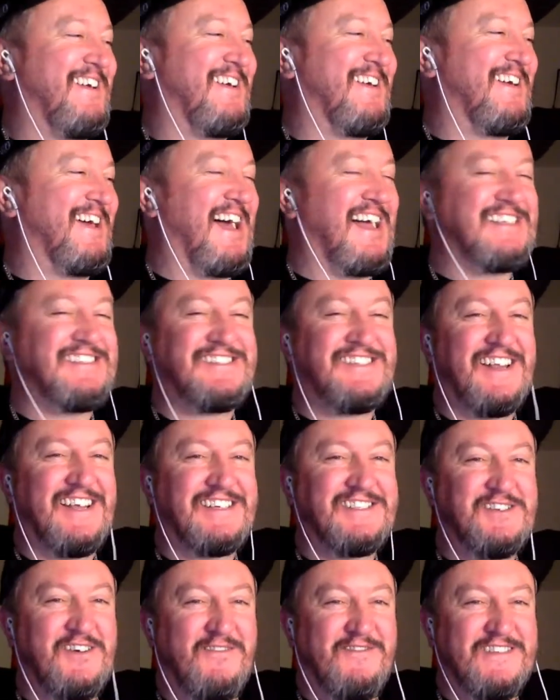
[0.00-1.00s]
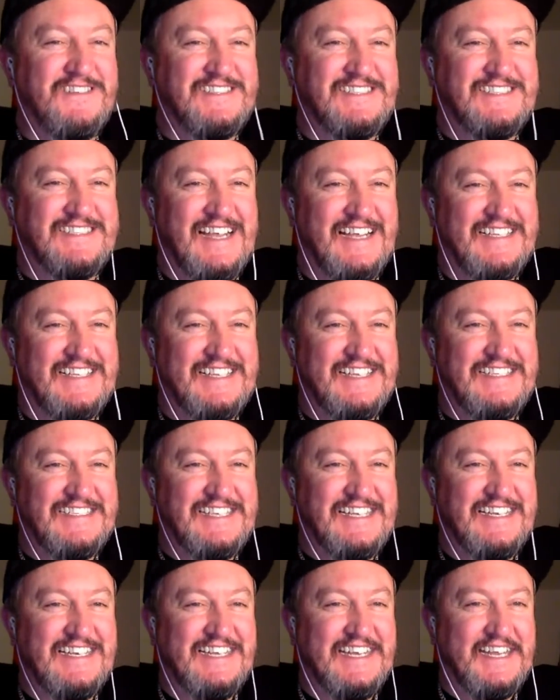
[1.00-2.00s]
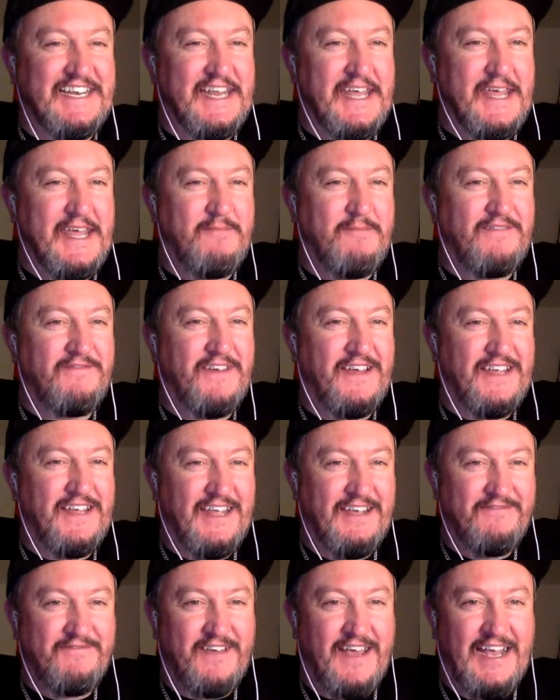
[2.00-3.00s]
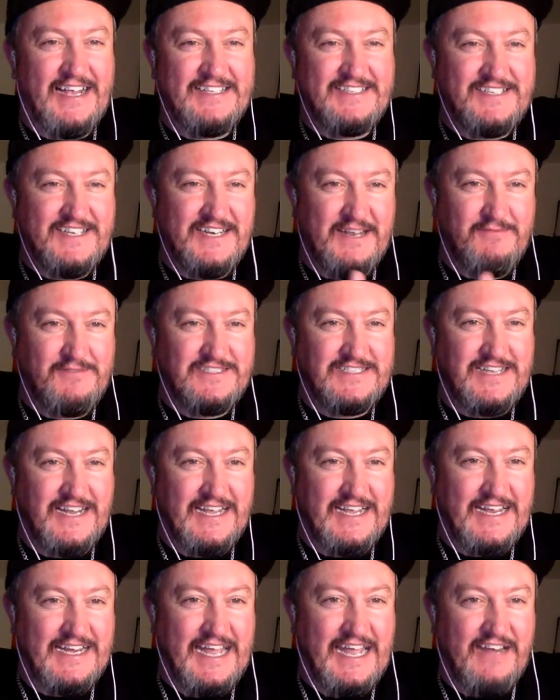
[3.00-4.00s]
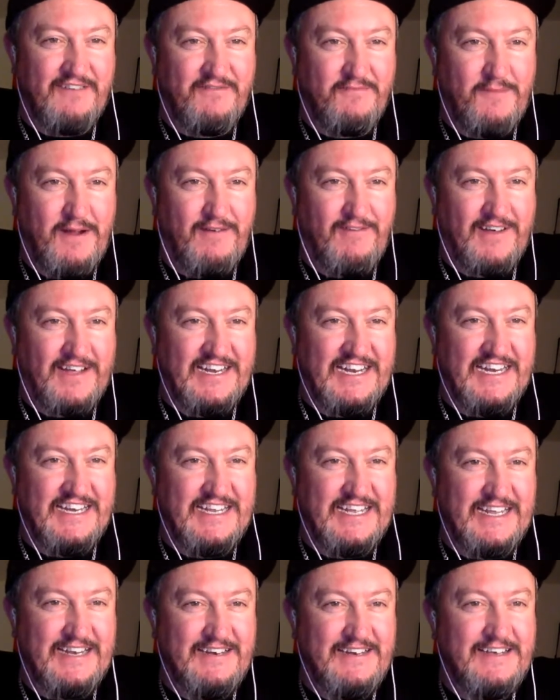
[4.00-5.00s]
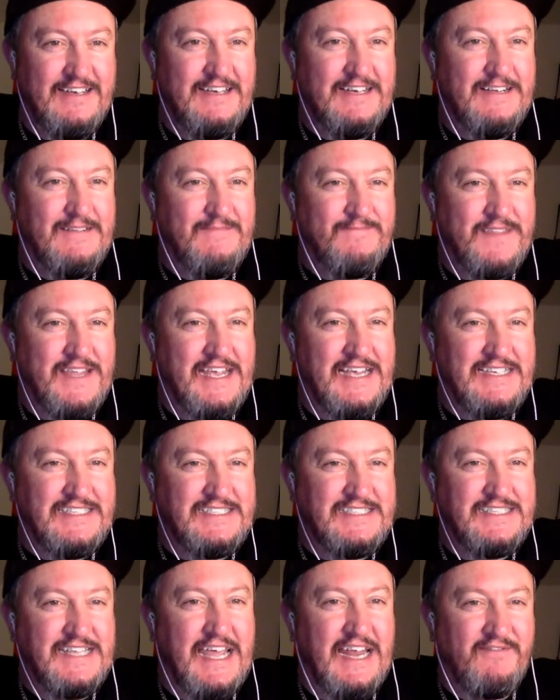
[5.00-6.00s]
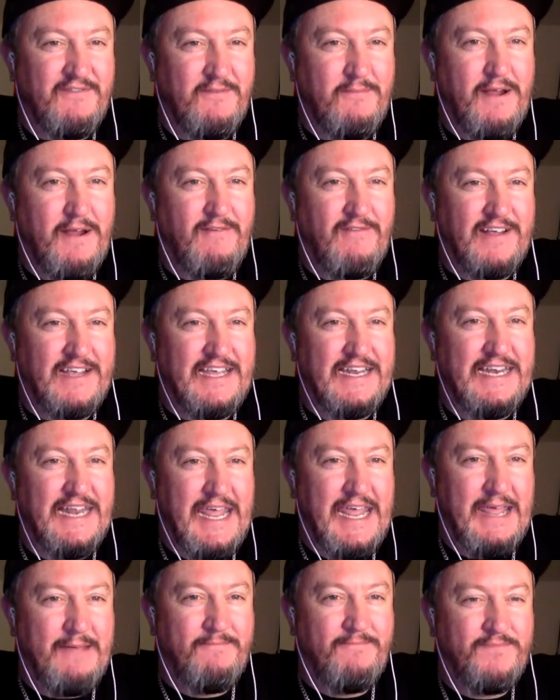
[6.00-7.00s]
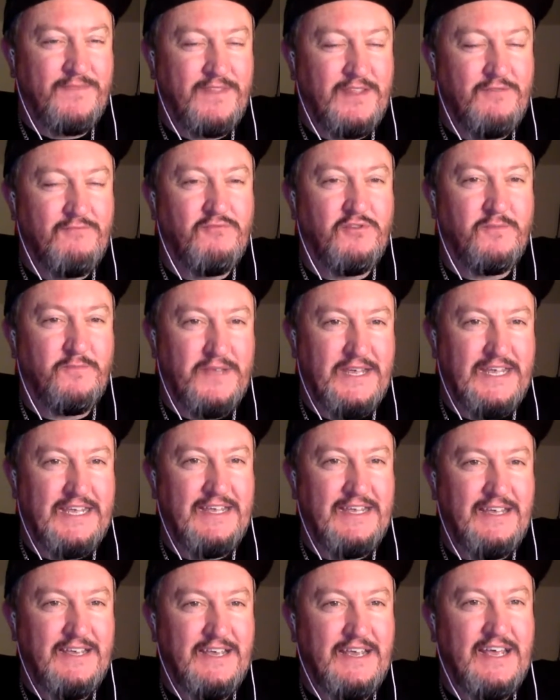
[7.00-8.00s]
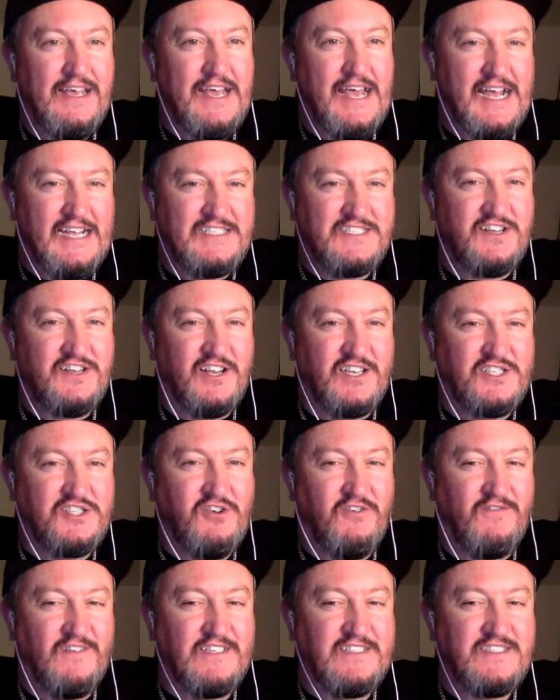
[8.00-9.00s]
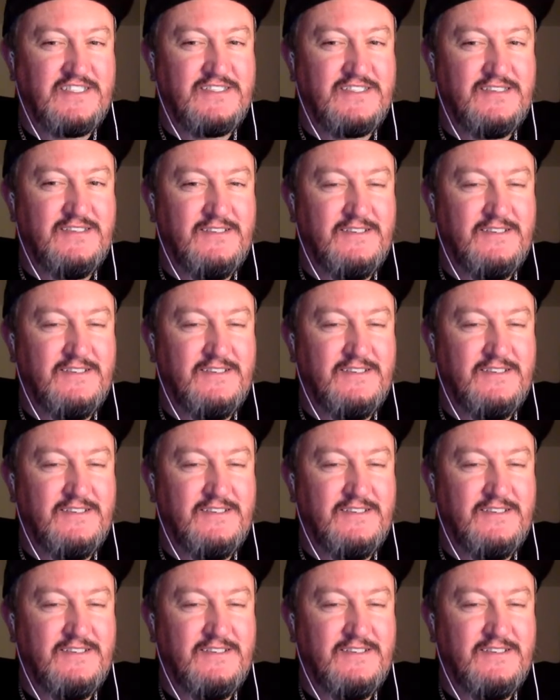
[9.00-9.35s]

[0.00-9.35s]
Hands like shovels is Anthony's Indian name. If Anthony was like a Native American Indian, his Native American name would be Hands Like Shovels.